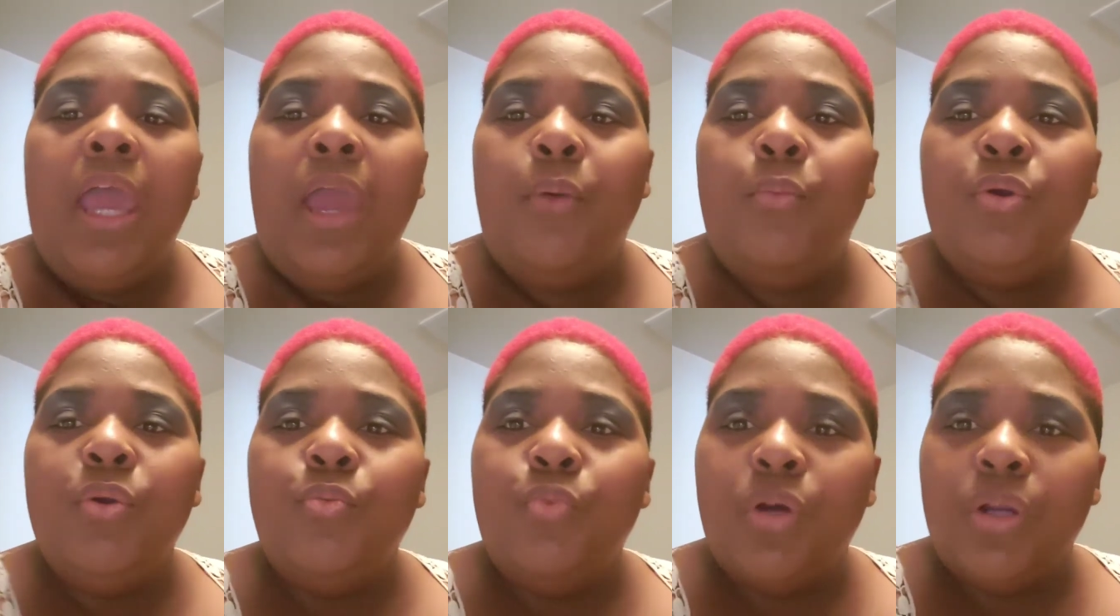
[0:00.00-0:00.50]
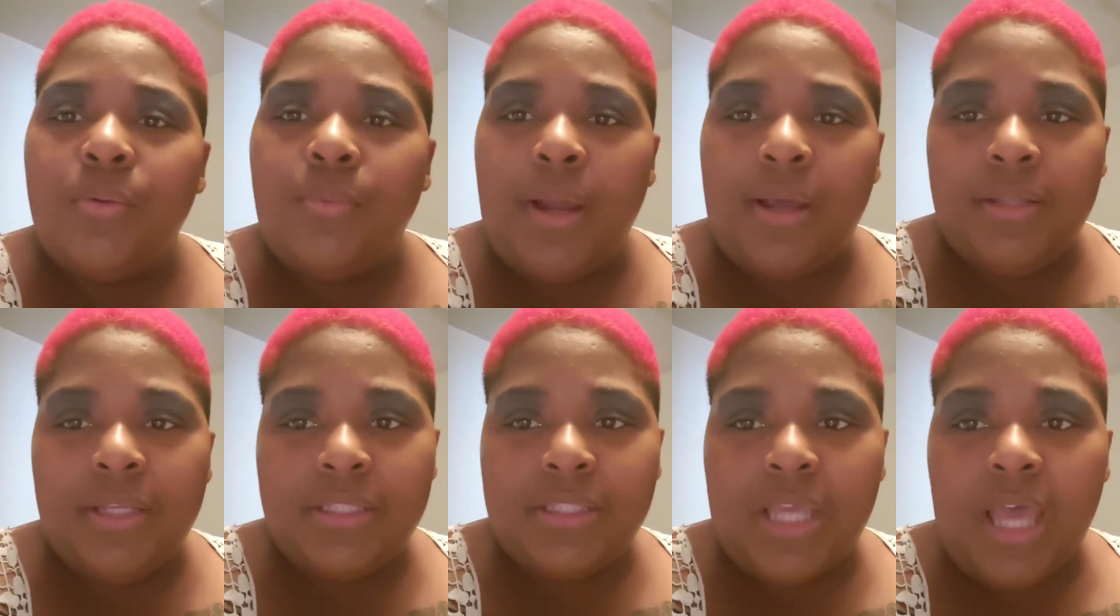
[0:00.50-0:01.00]
and we went
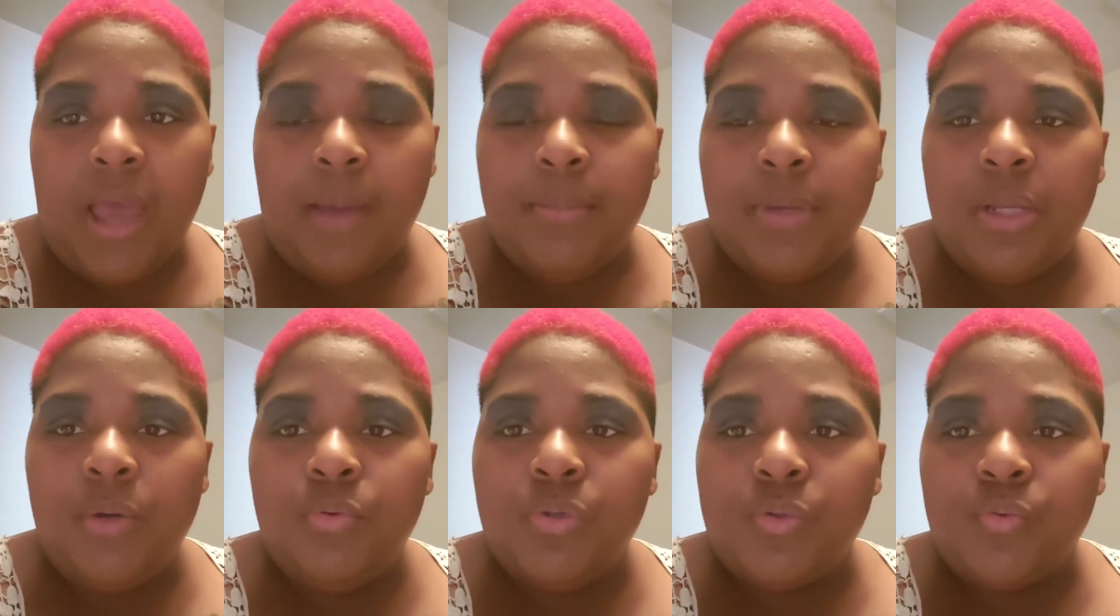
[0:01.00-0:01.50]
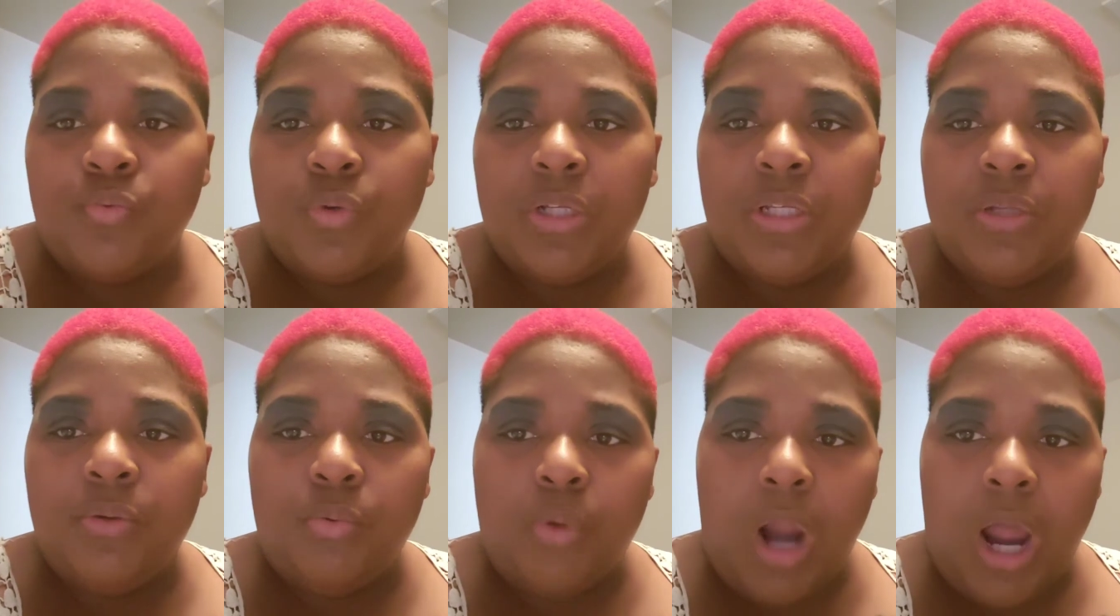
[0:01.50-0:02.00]
around that time, and it was
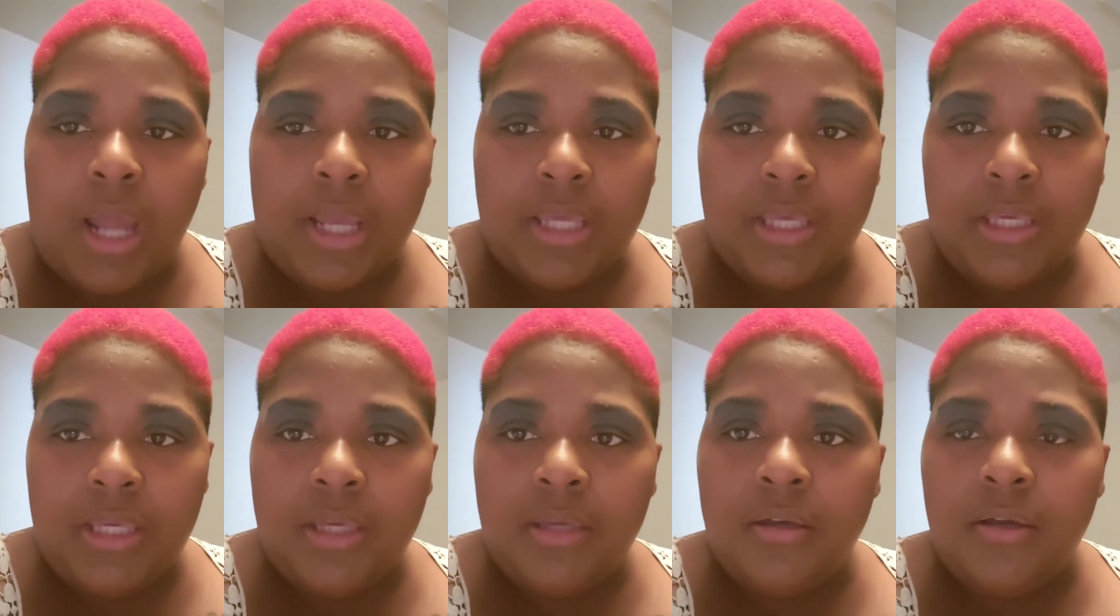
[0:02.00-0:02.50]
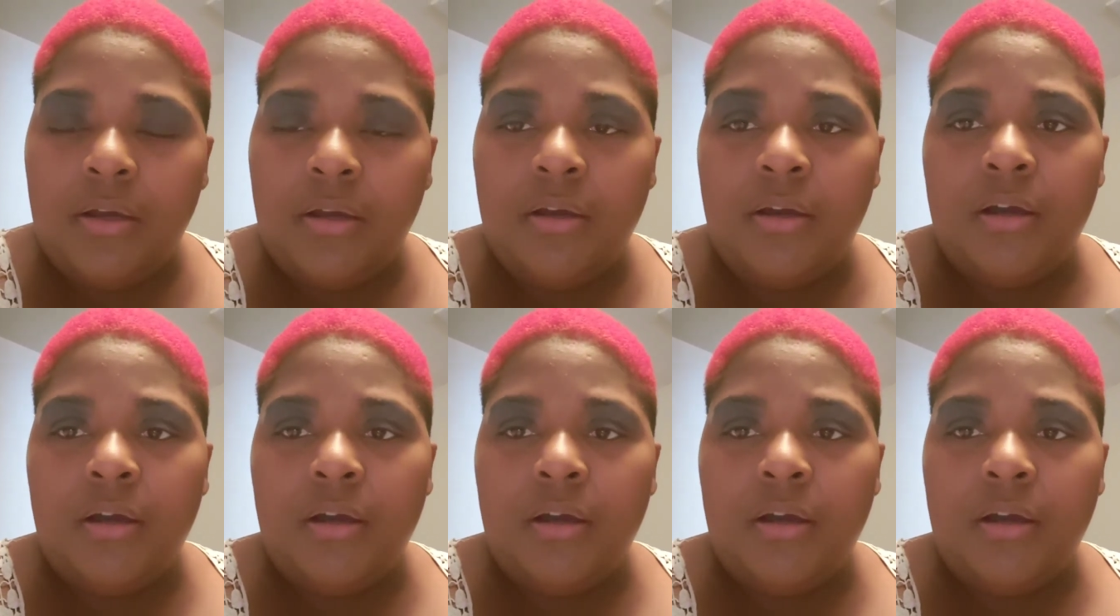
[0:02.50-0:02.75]
really rocky.